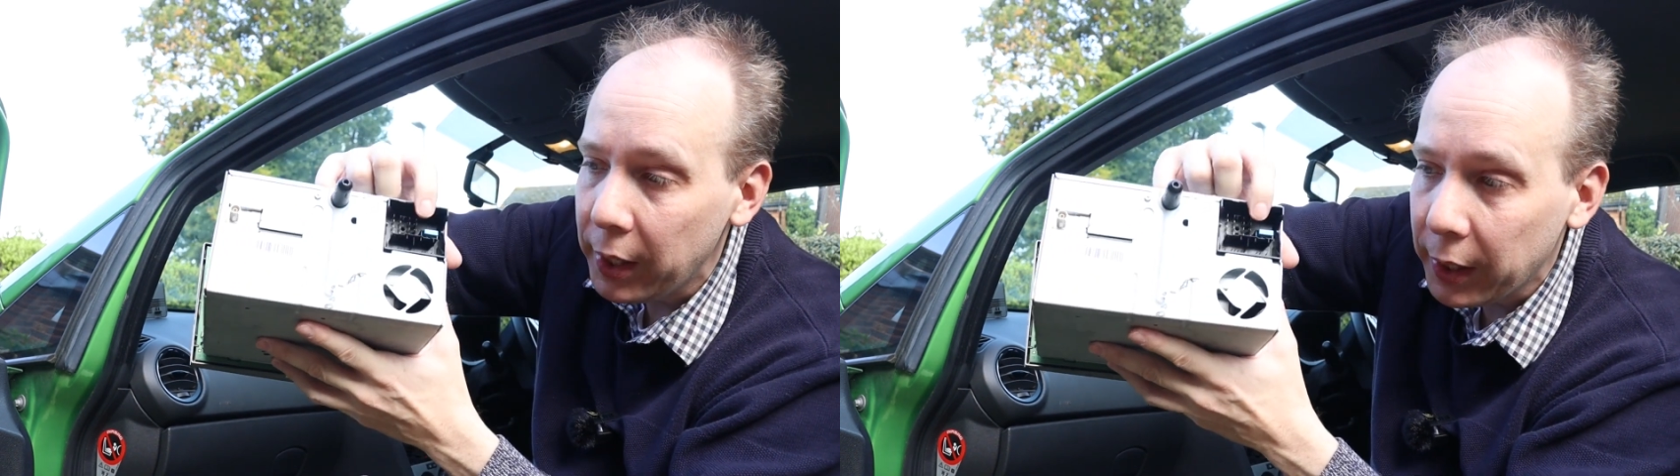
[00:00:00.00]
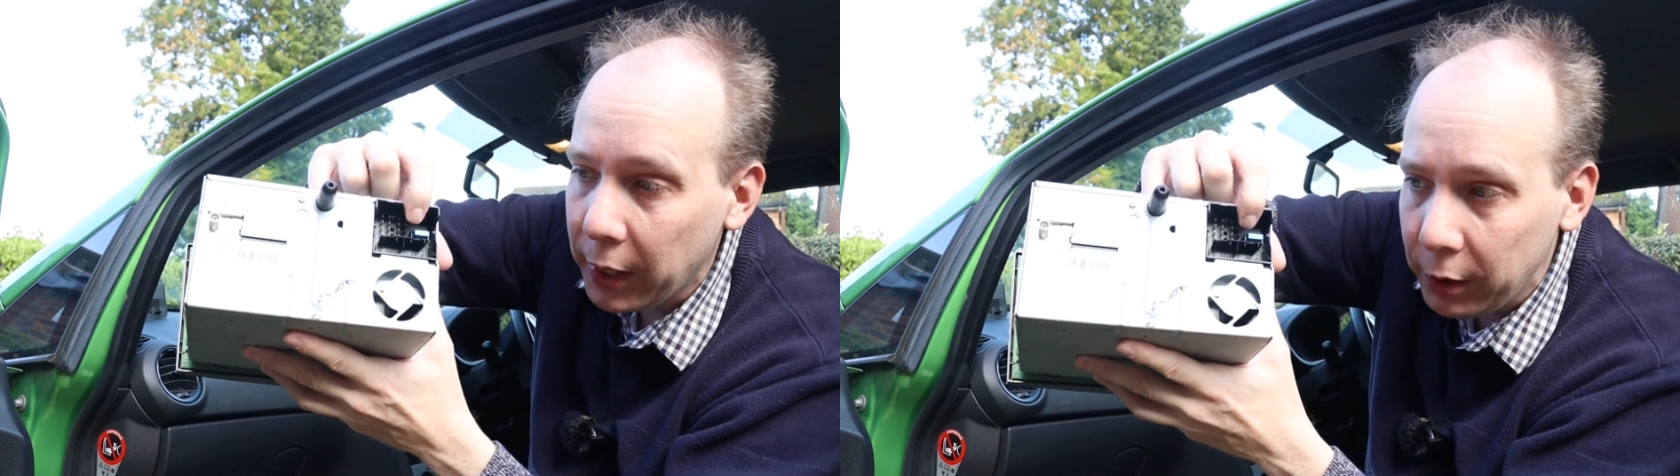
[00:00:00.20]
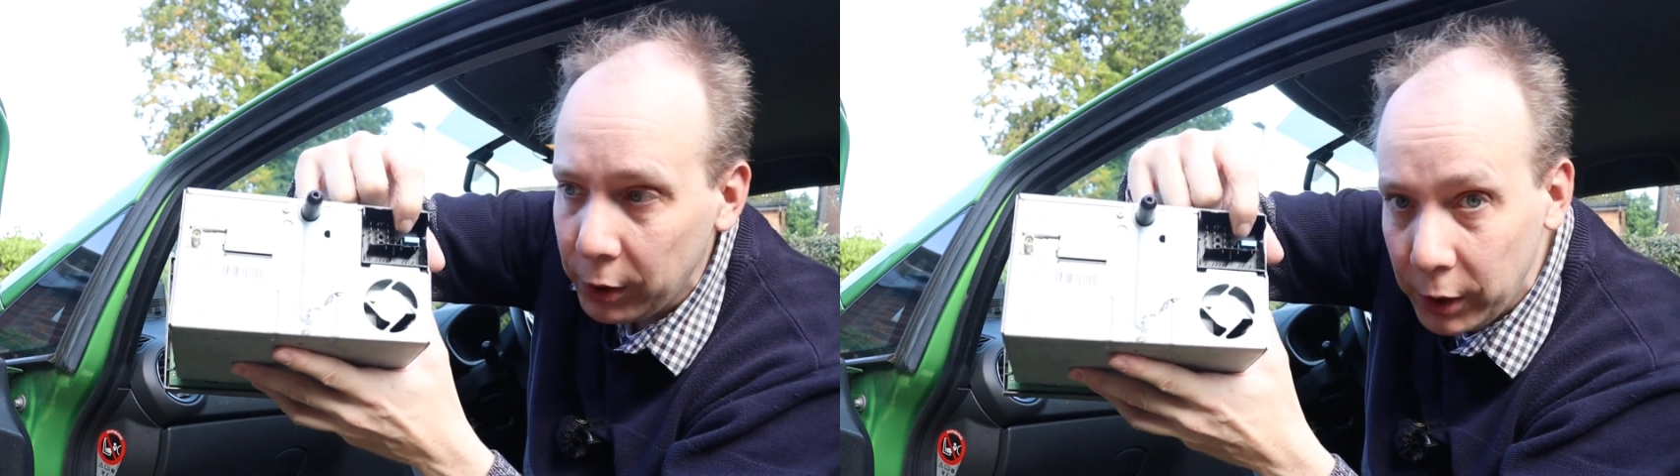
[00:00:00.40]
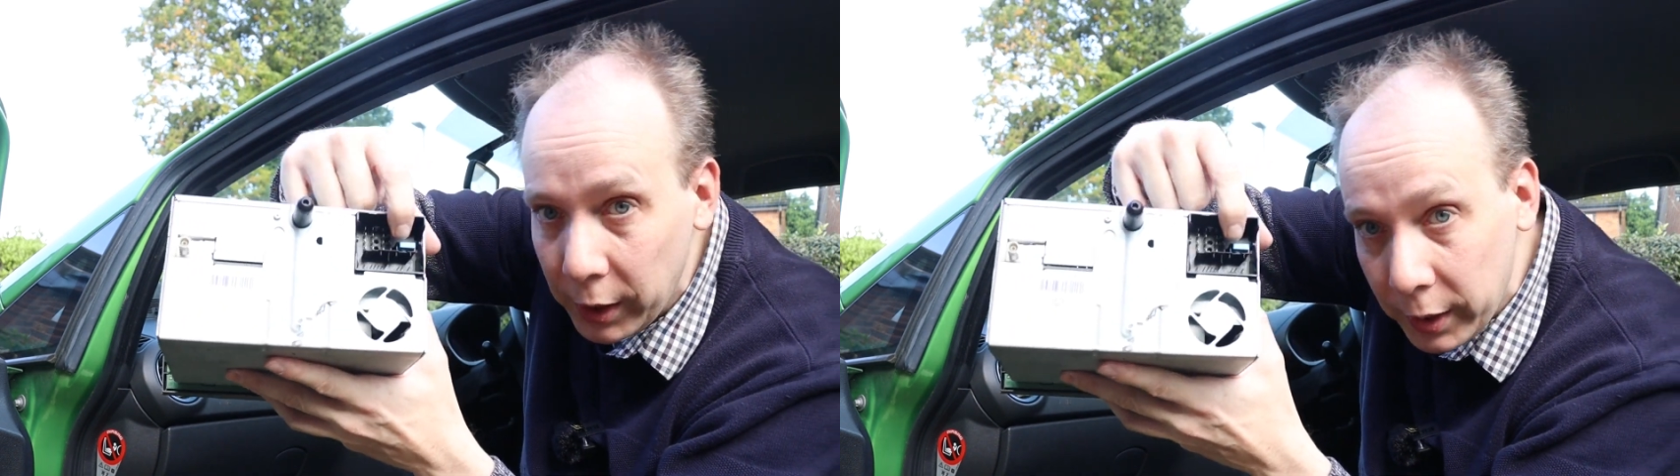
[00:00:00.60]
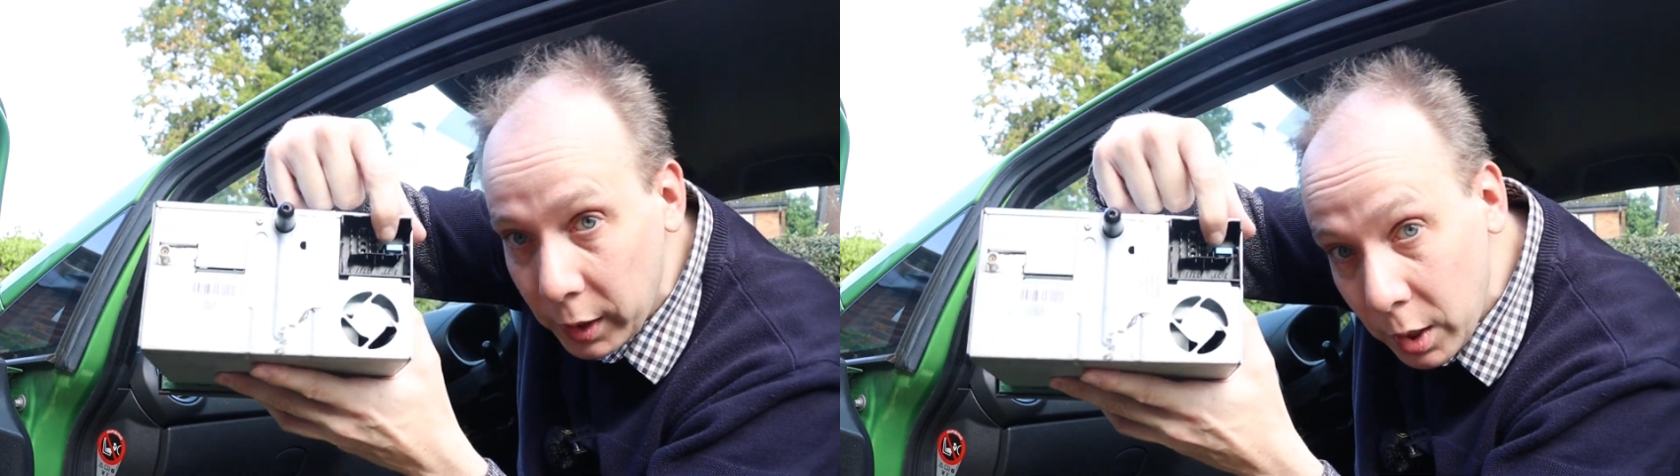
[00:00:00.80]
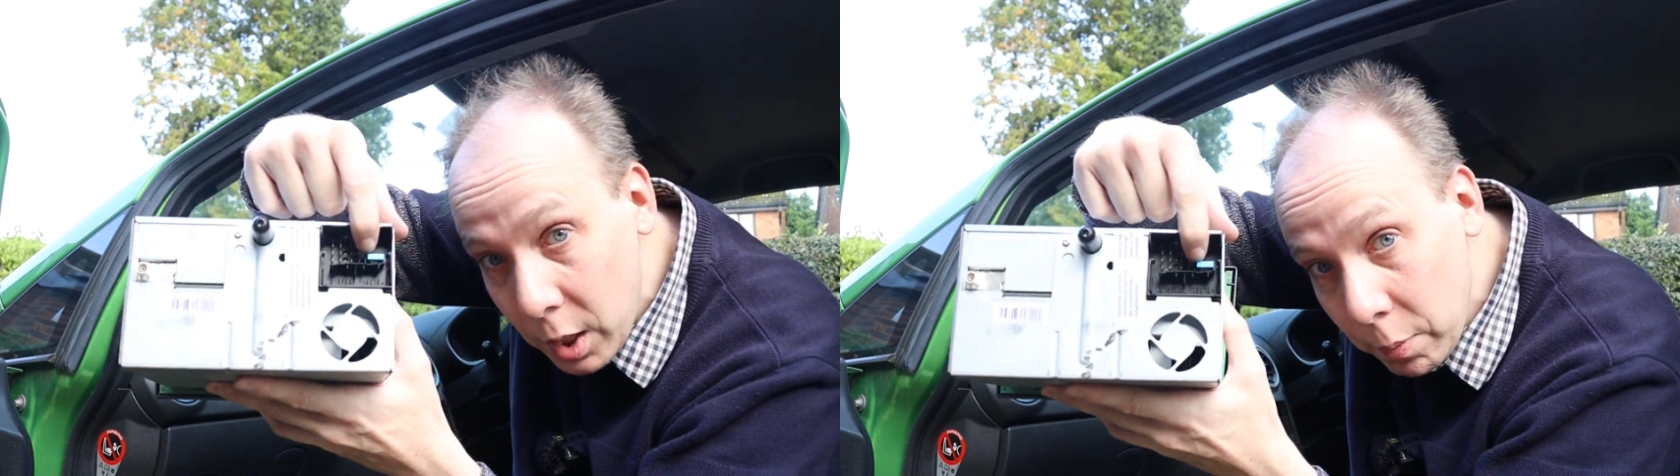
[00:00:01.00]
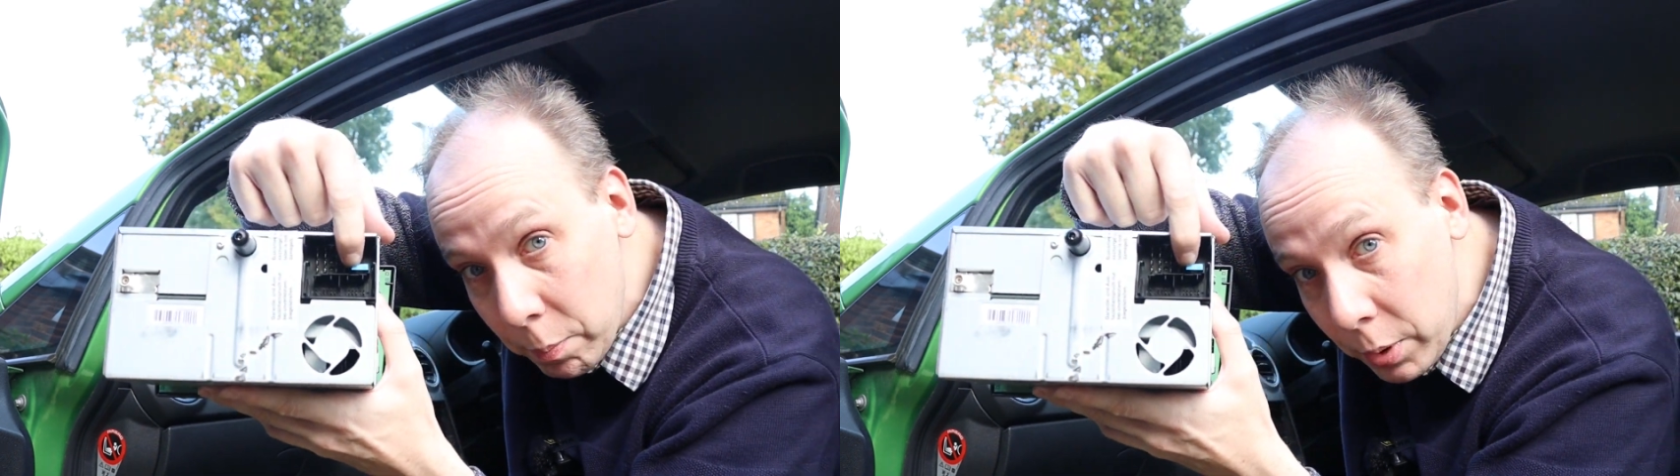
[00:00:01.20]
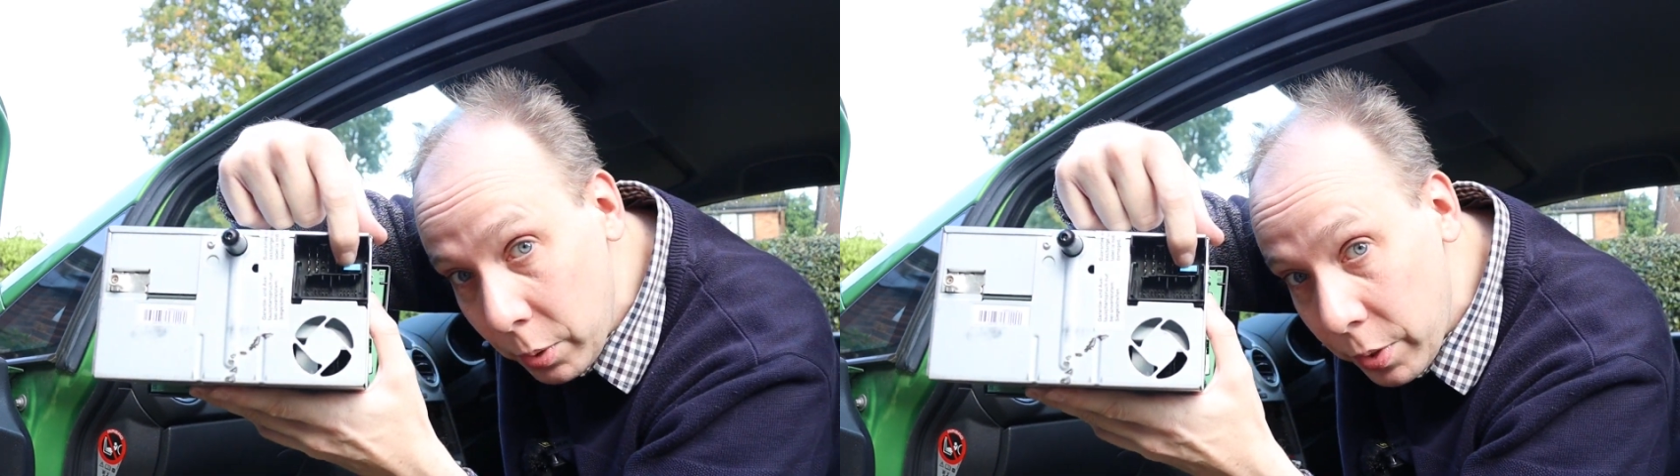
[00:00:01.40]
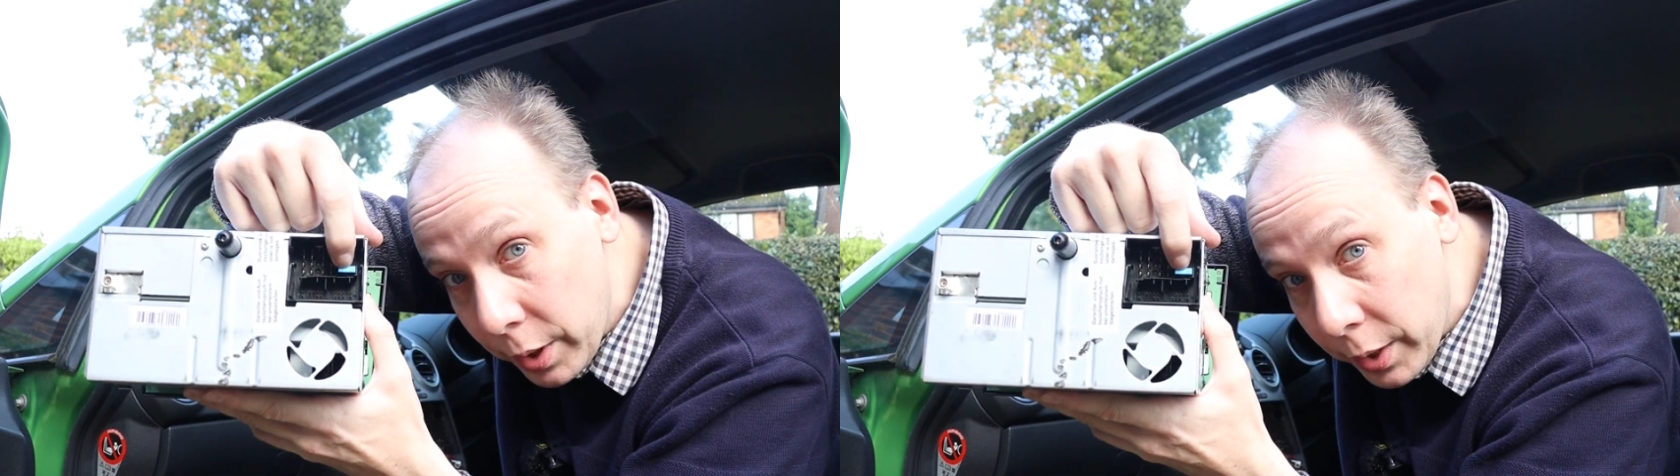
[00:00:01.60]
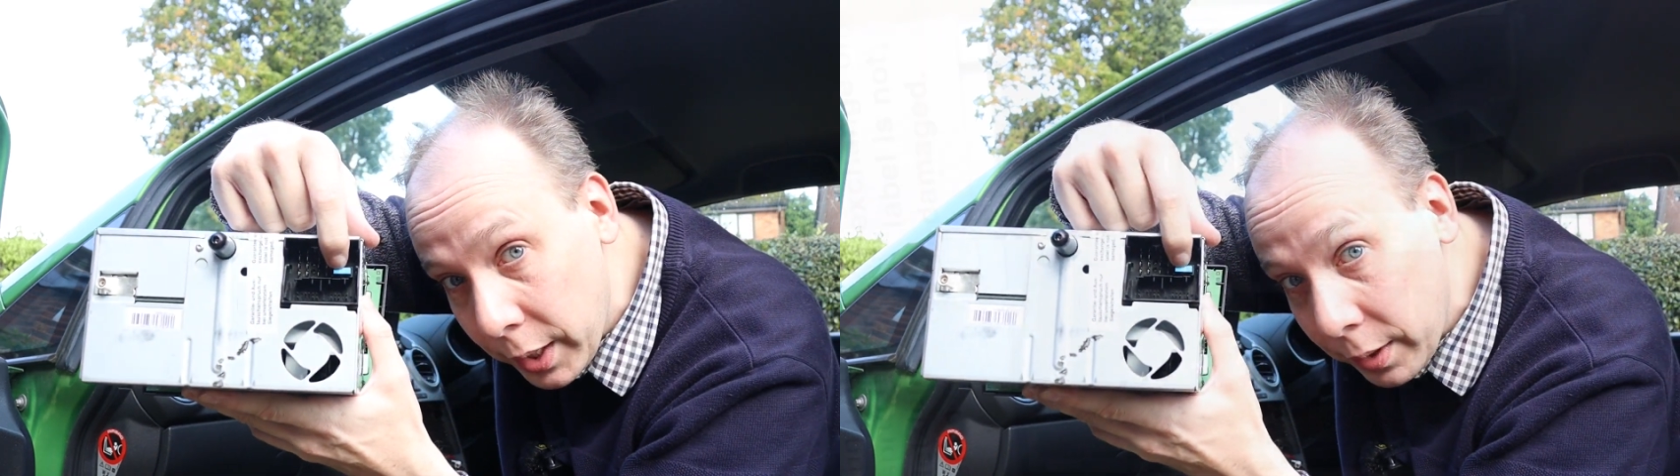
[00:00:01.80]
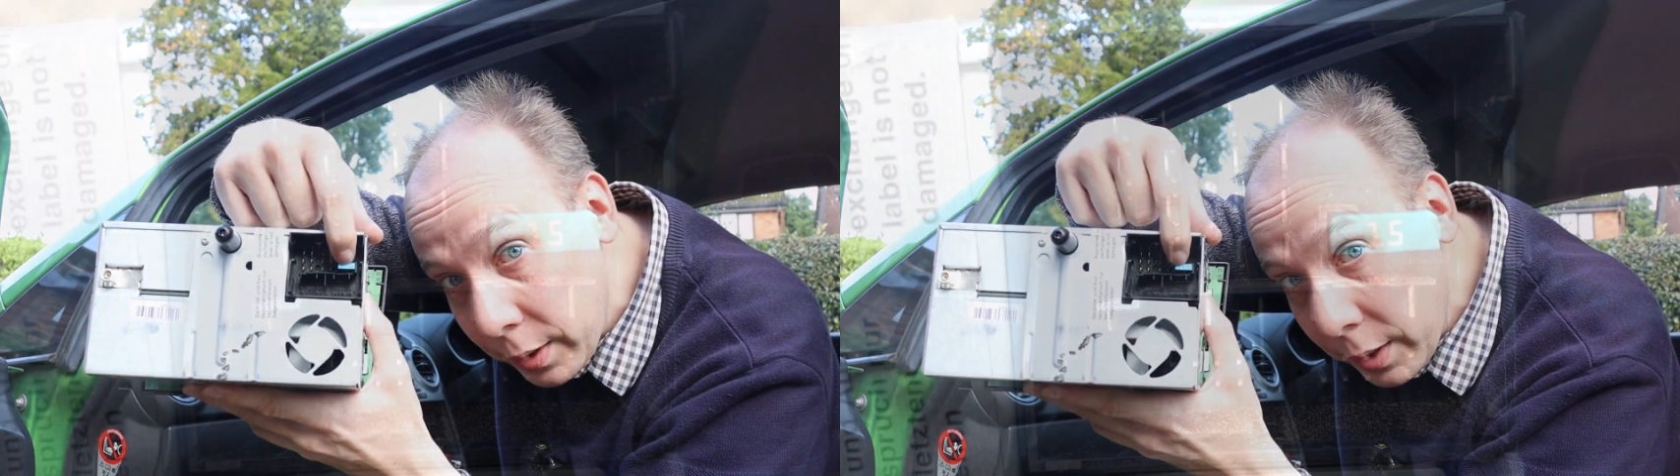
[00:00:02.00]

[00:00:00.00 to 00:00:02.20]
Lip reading: can you see that little blue thing there?